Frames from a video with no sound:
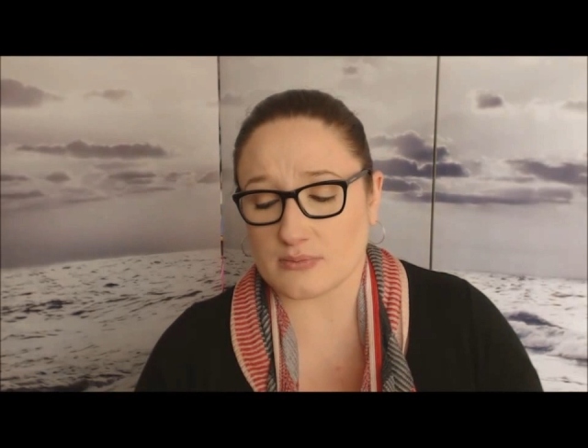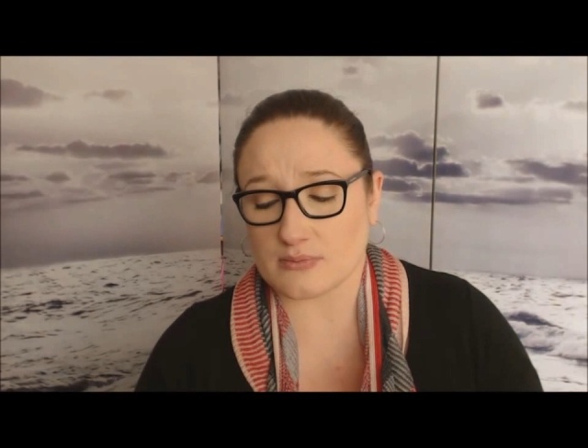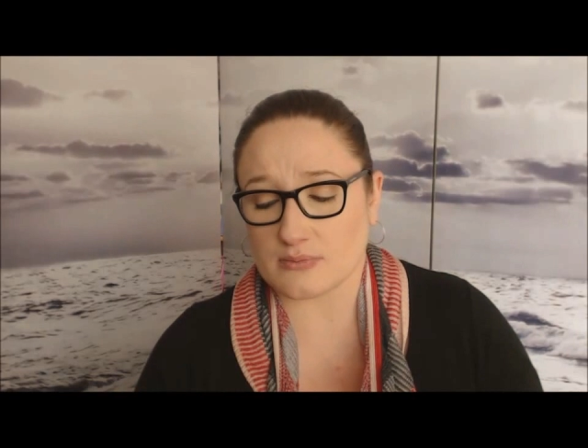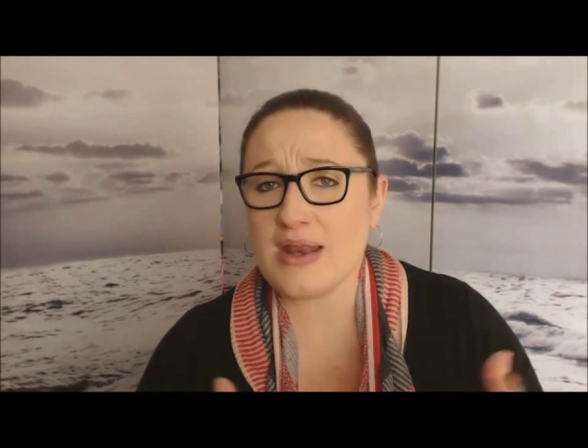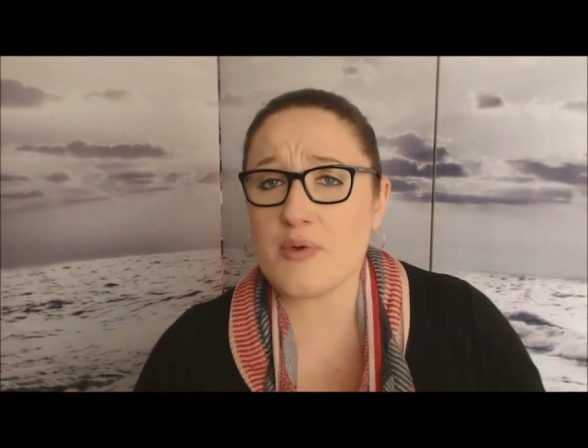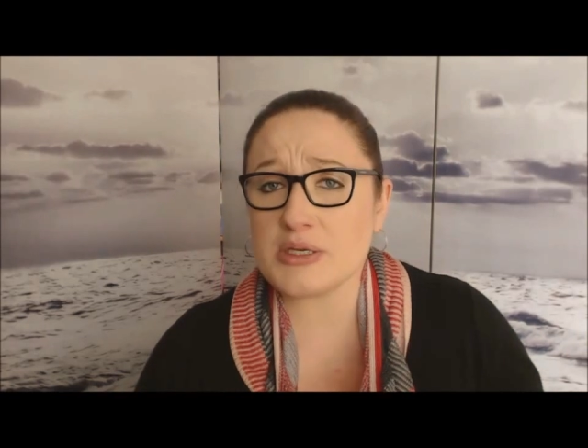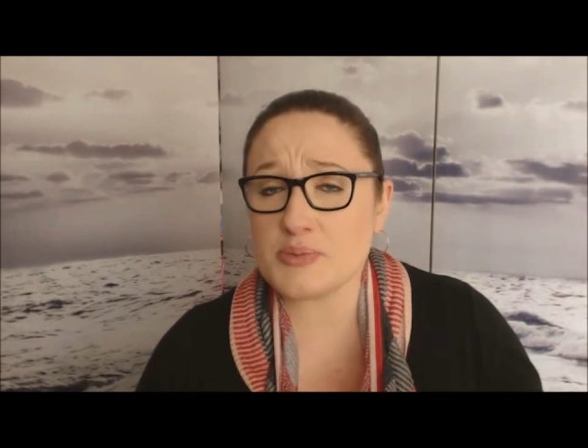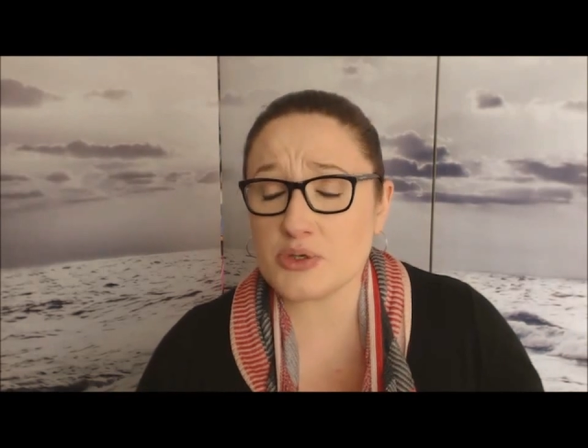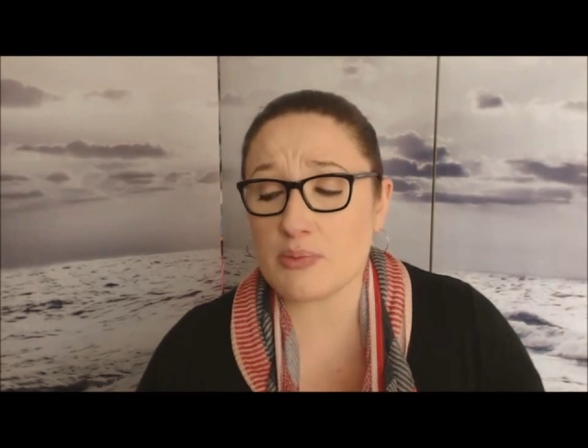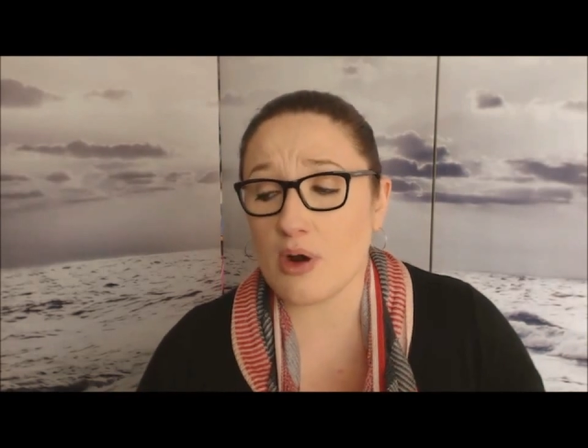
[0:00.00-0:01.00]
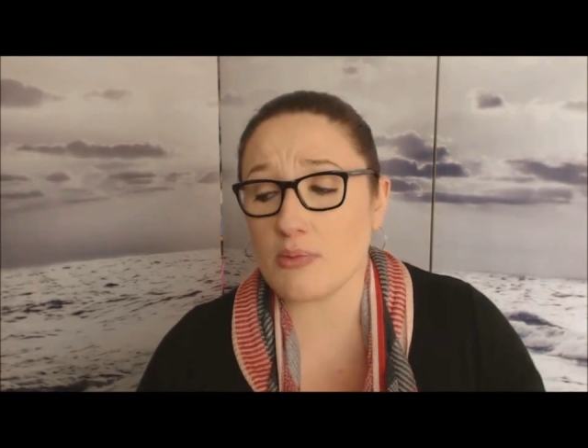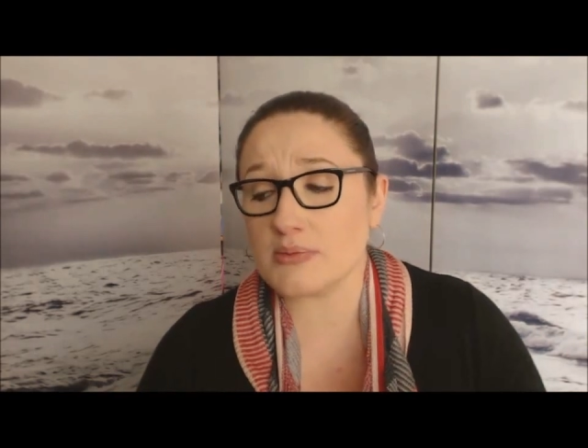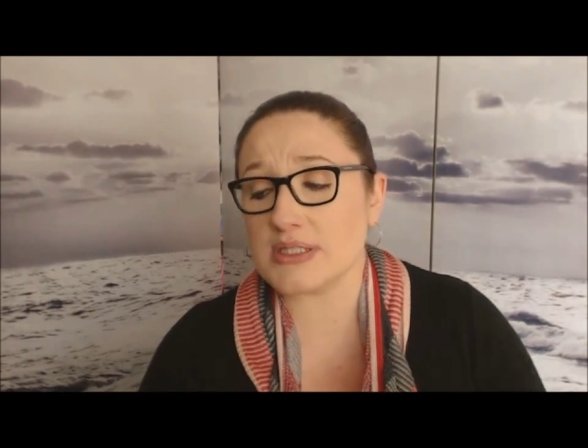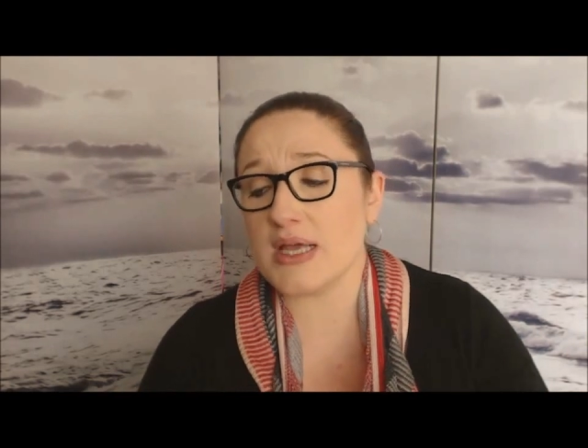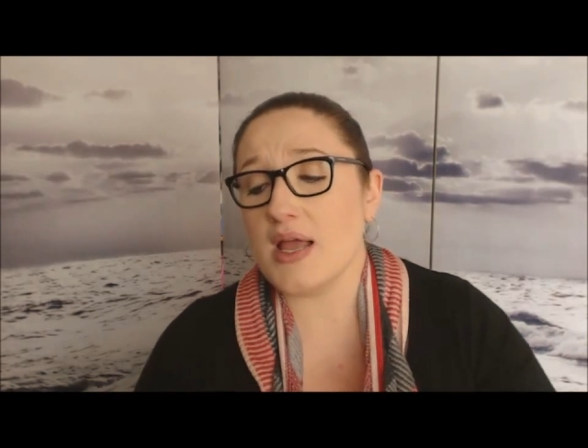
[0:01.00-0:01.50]
or any respiratory
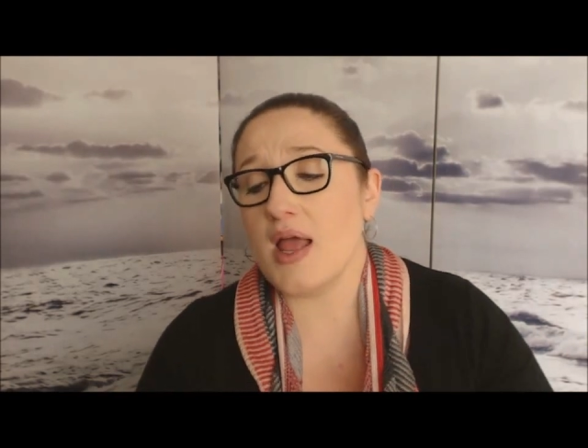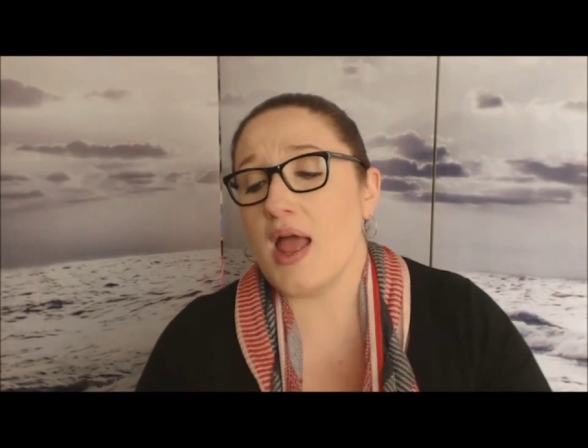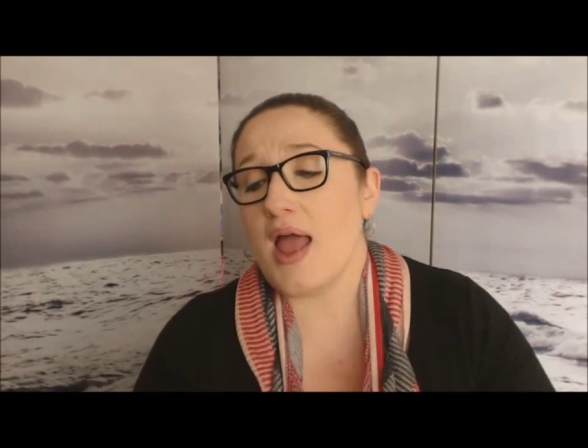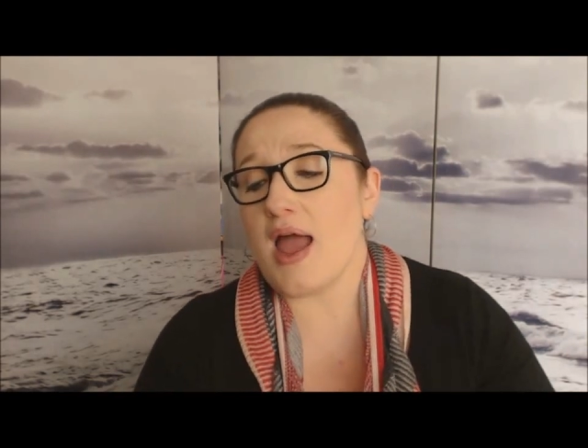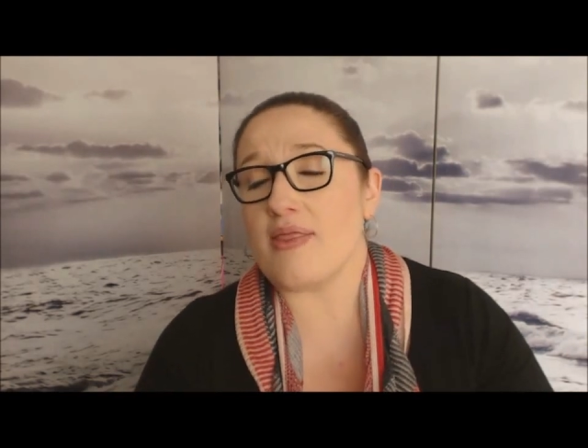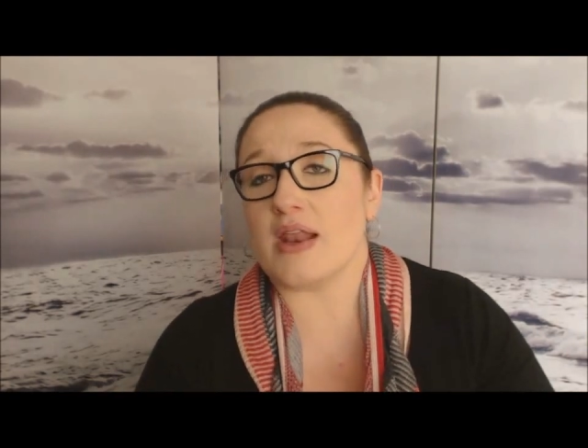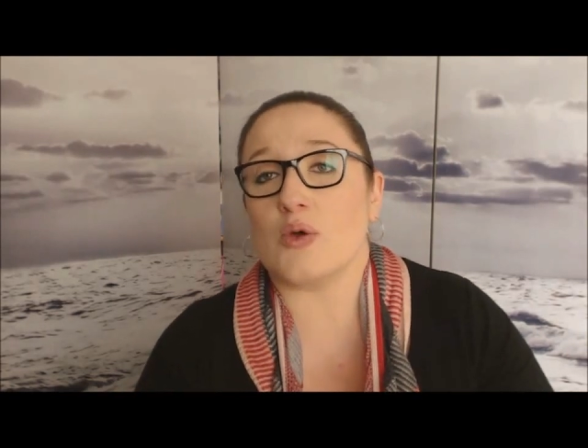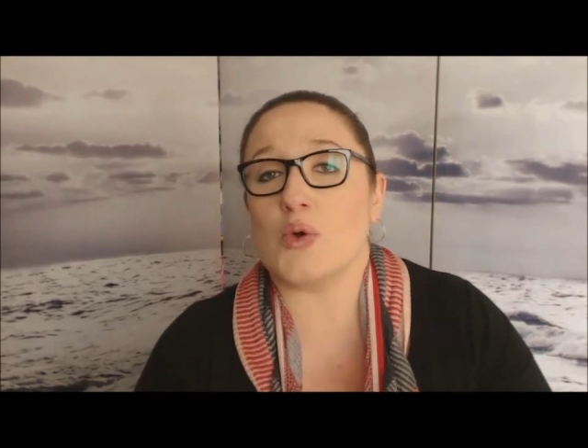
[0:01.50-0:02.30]
problems, and that it